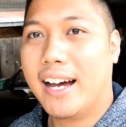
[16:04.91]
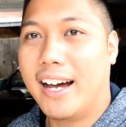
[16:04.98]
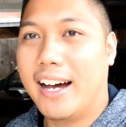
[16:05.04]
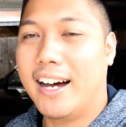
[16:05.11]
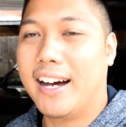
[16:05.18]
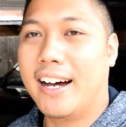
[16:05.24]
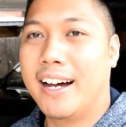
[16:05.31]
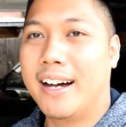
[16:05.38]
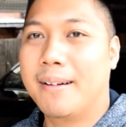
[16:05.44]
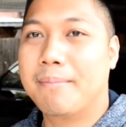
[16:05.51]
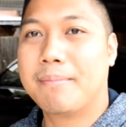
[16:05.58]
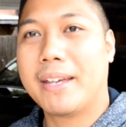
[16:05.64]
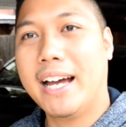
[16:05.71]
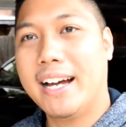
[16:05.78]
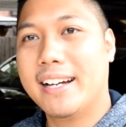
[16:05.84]

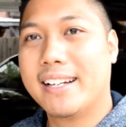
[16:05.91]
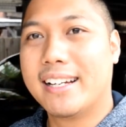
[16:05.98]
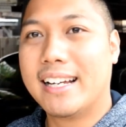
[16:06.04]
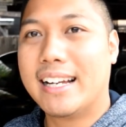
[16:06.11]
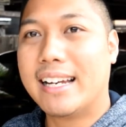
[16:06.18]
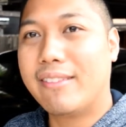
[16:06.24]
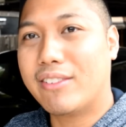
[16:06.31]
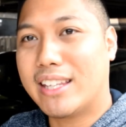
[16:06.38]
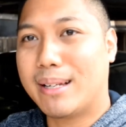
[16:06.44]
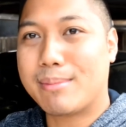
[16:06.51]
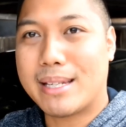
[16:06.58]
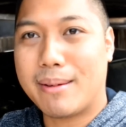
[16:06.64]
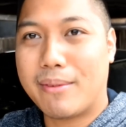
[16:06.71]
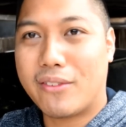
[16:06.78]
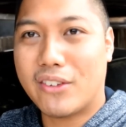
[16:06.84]
Um, yeah, leave a
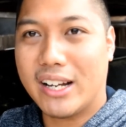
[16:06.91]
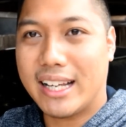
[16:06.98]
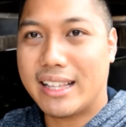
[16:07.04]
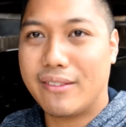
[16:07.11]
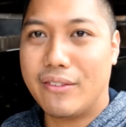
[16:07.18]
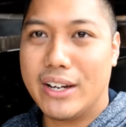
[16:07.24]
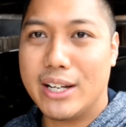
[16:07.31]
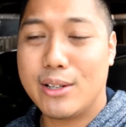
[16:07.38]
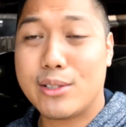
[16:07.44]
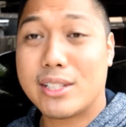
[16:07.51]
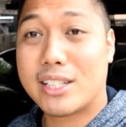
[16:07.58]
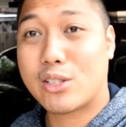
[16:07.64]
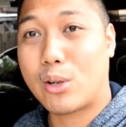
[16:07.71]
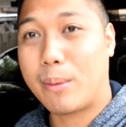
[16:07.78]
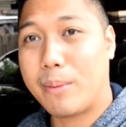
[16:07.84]
thumbs up if you liked the video,
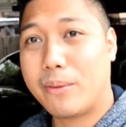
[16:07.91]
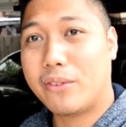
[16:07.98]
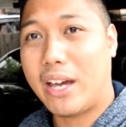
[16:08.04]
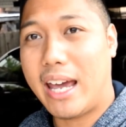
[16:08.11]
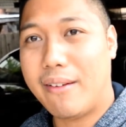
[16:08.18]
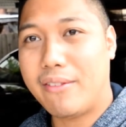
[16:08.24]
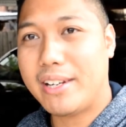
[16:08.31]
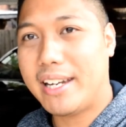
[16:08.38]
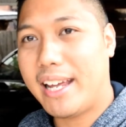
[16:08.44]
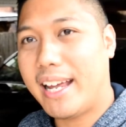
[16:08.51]
subscribe if you haven't,